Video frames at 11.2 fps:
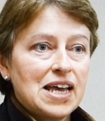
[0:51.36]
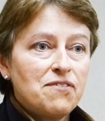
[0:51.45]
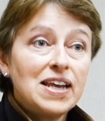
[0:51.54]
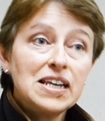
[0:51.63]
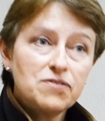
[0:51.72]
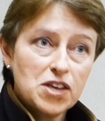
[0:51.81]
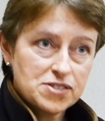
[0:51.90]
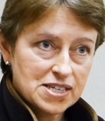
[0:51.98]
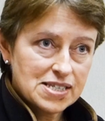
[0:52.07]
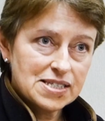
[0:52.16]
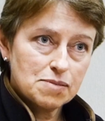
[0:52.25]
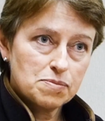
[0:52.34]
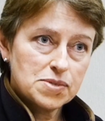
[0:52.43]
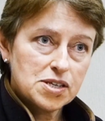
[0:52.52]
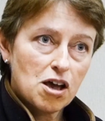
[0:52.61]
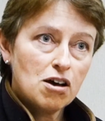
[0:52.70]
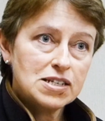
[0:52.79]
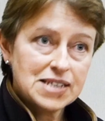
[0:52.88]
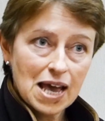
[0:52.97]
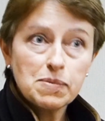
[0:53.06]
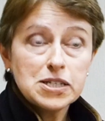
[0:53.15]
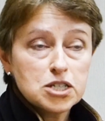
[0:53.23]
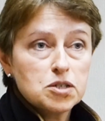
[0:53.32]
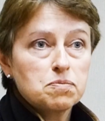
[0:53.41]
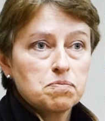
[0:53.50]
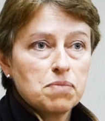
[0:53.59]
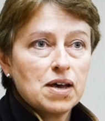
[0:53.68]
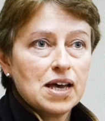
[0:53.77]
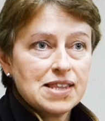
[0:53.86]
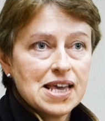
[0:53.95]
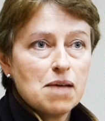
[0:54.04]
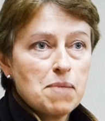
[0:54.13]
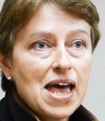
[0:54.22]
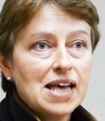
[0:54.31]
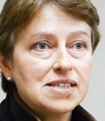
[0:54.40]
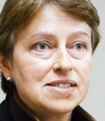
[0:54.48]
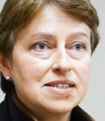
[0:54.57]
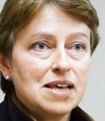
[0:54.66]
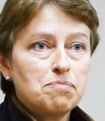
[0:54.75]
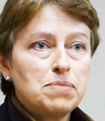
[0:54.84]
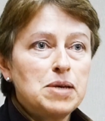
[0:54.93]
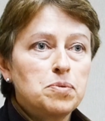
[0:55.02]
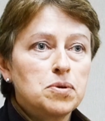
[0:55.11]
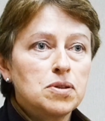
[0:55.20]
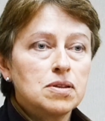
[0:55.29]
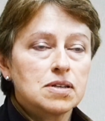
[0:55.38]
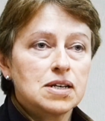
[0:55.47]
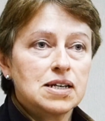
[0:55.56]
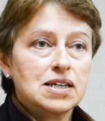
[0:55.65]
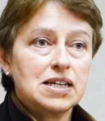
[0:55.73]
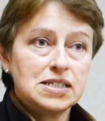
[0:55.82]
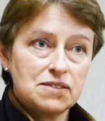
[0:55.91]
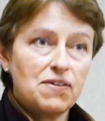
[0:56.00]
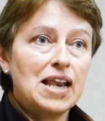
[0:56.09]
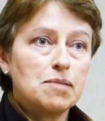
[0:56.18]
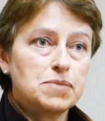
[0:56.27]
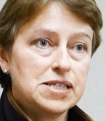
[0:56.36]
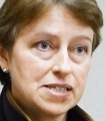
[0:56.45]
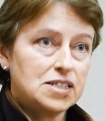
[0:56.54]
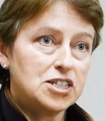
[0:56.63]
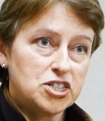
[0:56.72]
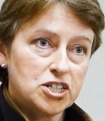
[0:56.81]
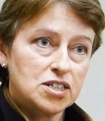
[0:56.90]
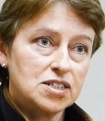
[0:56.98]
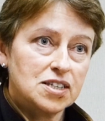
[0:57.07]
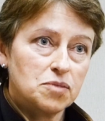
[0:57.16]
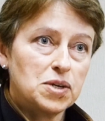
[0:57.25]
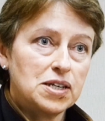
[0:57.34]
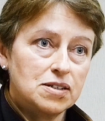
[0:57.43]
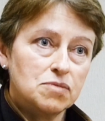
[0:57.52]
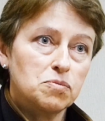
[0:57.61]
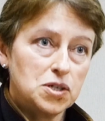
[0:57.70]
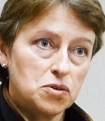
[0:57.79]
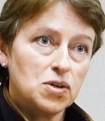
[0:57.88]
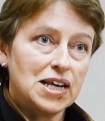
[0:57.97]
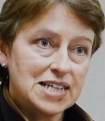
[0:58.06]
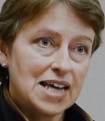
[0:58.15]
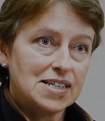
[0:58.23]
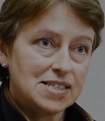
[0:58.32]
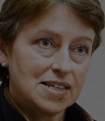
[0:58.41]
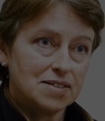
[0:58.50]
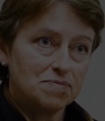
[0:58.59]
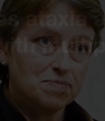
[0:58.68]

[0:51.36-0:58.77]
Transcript: If any of those systems are damaged by the MS, then people can develop this condition that we, we call ataxia.